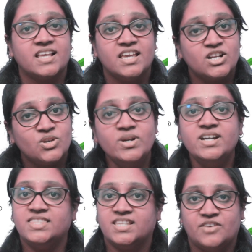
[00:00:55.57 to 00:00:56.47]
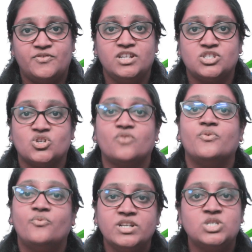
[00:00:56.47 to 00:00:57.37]
included in the definition of
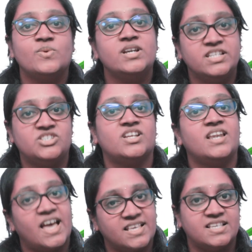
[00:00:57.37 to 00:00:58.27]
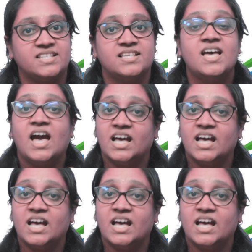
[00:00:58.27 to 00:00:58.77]
virtual digital assets